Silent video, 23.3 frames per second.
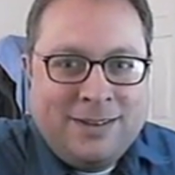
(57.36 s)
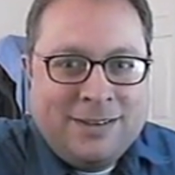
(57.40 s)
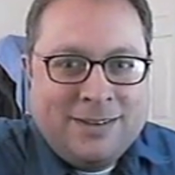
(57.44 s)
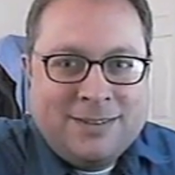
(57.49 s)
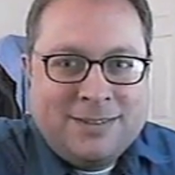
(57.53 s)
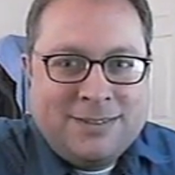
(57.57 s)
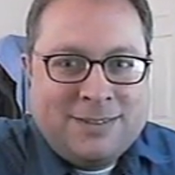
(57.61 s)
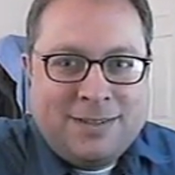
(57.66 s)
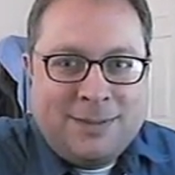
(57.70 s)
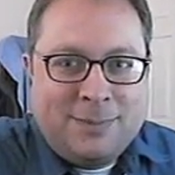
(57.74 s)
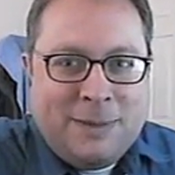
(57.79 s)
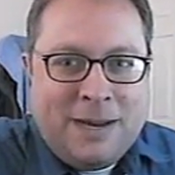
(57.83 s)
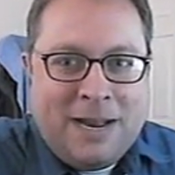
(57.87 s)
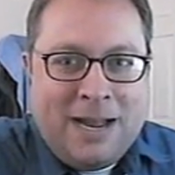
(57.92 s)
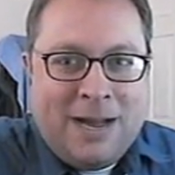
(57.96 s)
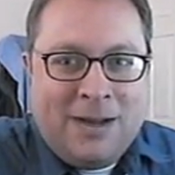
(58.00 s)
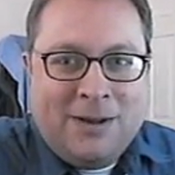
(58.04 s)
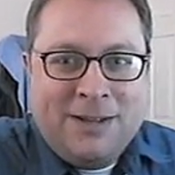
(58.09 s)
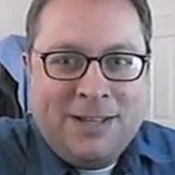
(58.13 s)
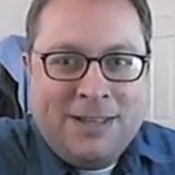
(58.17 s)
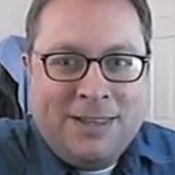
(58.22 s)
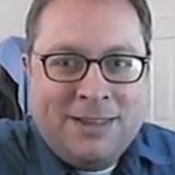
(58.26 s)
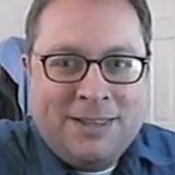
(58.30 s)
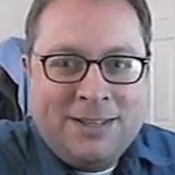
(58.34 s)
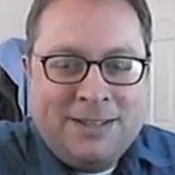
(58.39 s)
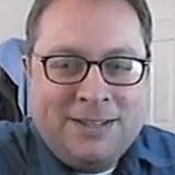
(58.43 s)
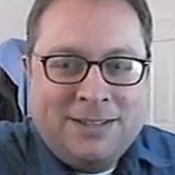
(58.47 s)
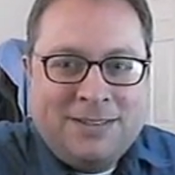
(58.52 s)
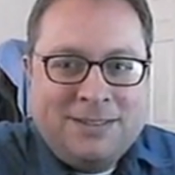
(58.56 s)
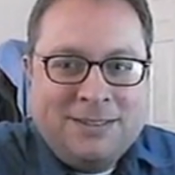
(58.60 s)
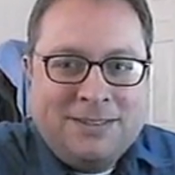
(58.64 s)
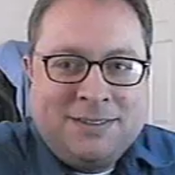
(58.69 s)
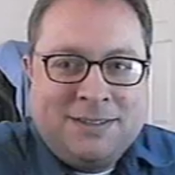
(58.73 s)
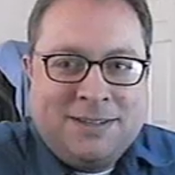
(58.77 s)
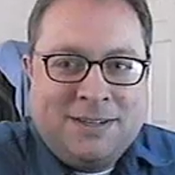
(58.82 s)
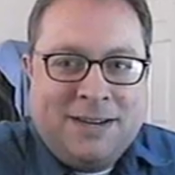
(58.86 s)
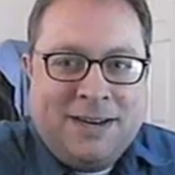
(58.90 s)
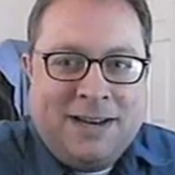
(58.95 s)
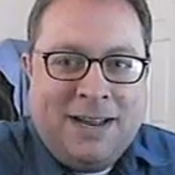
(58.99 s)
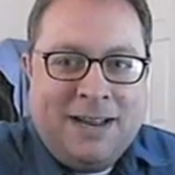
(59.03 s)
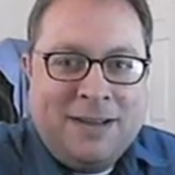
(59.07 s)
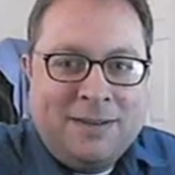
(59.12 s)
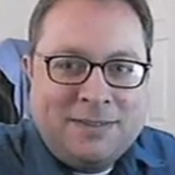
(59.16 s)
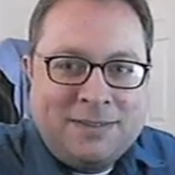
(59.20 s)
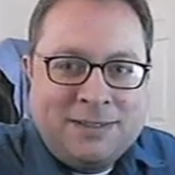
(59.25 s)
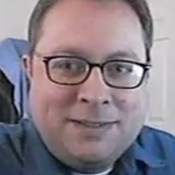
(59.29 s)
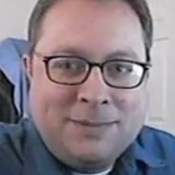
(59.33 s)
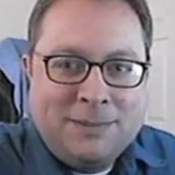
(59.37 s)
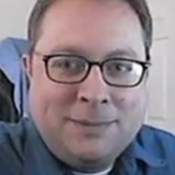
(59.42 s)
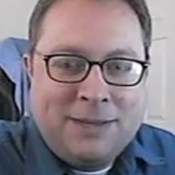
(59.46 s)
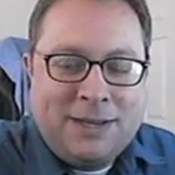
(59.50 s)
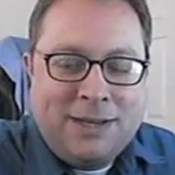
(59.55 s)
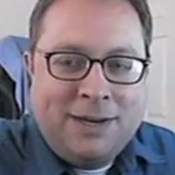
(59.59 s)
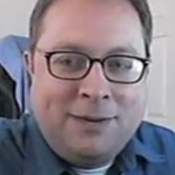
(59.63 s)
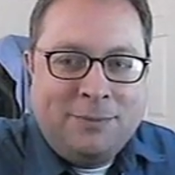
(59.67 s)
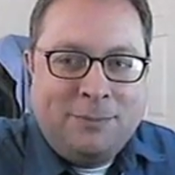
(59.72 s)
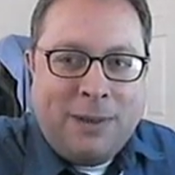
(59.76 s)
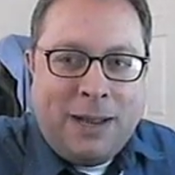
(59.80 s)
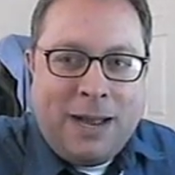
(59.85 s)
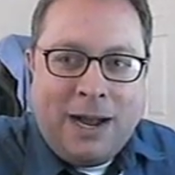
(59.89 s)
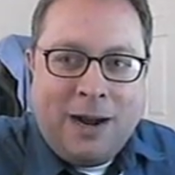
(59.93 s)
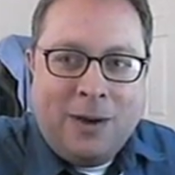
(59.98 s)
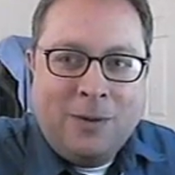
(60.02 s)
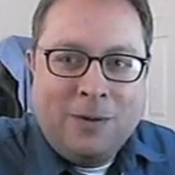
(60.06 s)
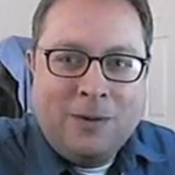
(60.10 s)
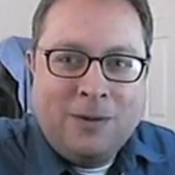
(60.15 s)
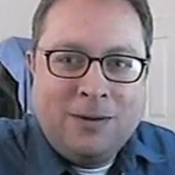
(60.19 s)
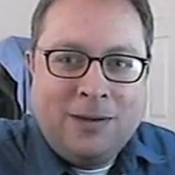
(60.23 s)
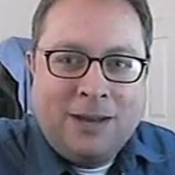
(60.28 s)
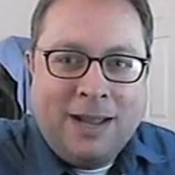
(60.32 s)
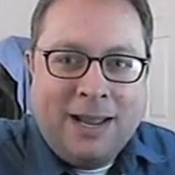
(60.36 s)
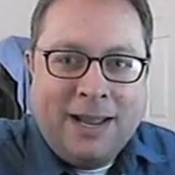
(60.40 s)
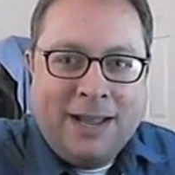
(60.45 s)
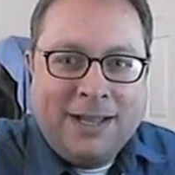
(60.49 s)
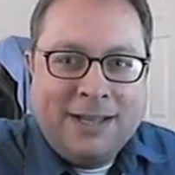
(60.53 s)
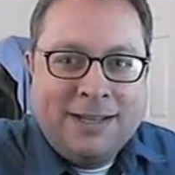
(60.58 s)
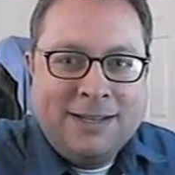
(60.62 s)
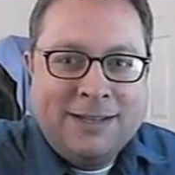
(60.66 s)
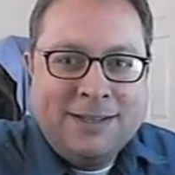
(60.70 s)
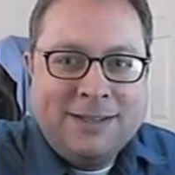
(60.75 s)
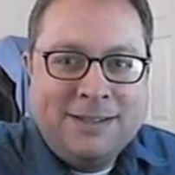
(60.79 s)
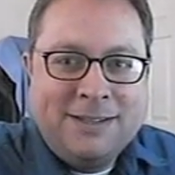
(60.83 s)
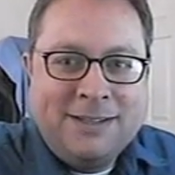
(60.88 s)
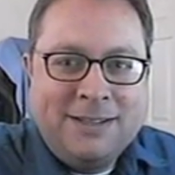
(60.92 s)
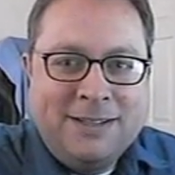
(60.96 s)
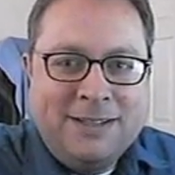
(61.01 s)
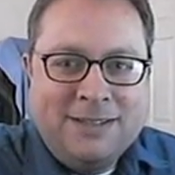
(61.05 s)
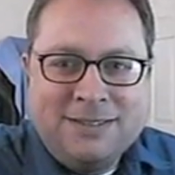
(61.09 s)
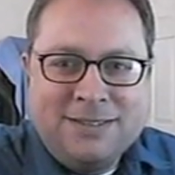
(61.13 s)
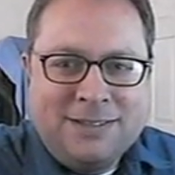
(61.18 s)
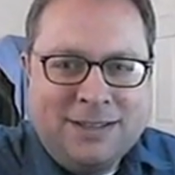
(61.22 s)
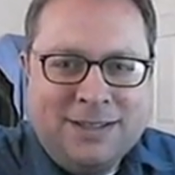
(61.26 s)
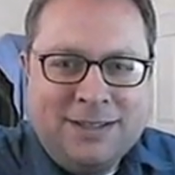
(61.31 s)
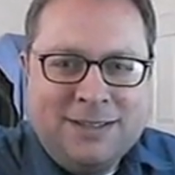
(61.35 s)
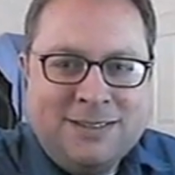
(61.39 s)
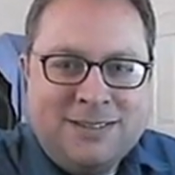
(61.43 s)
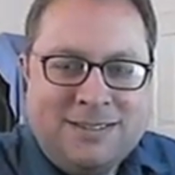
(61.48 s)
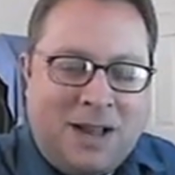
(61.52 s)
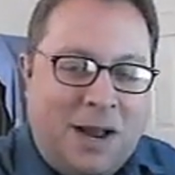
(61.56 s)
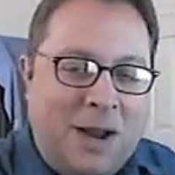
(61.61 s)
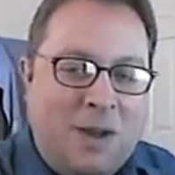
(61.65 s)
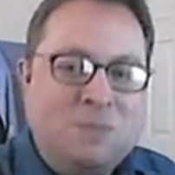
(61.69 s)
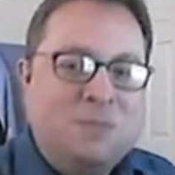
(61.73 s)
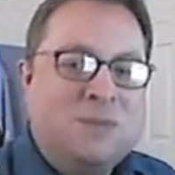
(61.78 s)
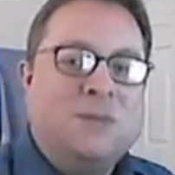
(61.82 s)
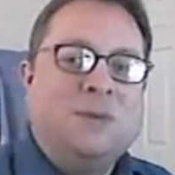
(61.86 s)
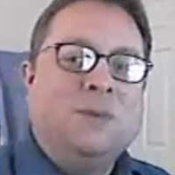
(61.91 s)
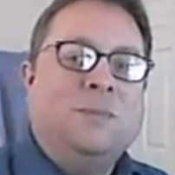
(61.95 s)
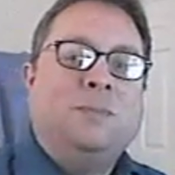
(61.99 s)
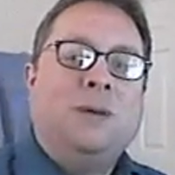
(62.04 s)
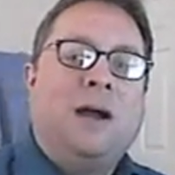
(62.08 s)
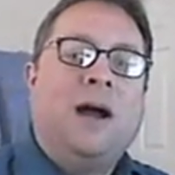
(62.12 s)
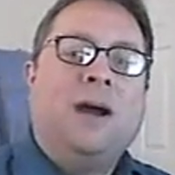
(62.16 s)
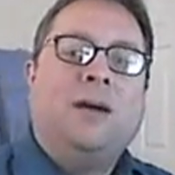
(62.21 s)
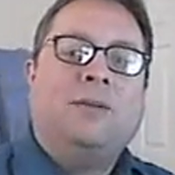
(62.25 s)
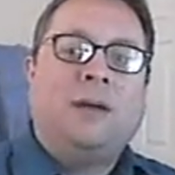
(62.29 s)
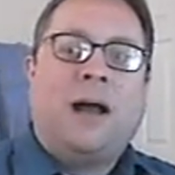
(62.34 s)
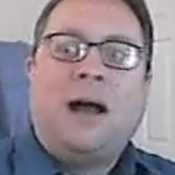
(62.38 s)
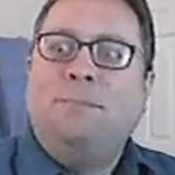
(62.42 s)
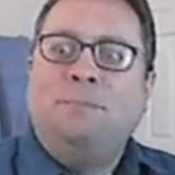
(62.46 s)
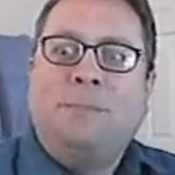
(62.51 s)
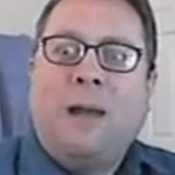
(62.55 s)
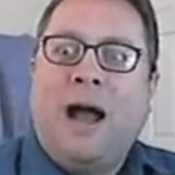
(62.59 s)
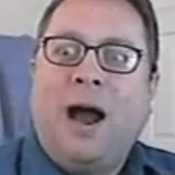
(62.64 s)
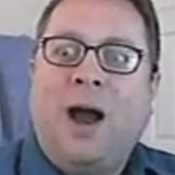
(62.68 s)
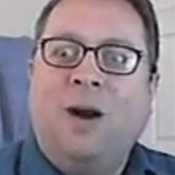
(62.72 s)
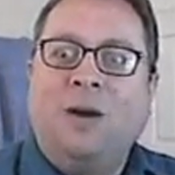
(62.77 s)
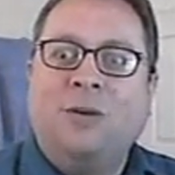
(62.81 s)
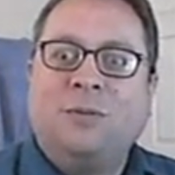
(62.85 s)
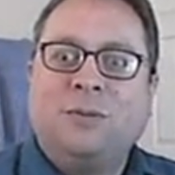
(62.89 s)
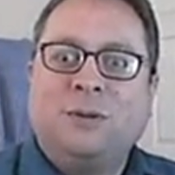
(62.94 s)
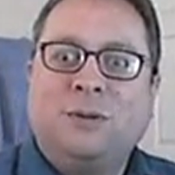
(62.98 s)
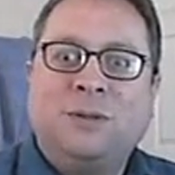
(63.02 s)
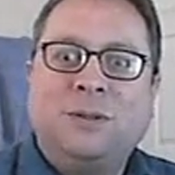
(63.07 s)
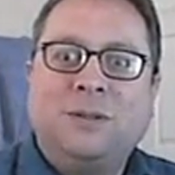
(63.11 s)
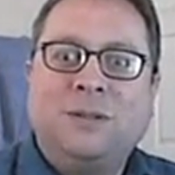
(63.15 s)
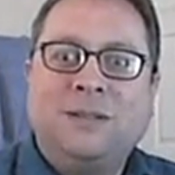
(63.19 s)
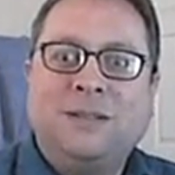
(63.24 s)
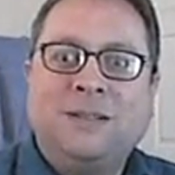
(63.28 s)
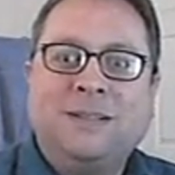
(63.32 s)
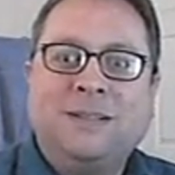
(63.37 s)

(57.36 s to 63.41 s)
somehow he thinks he's gonna have some kind of power, like he says, I'm powerful,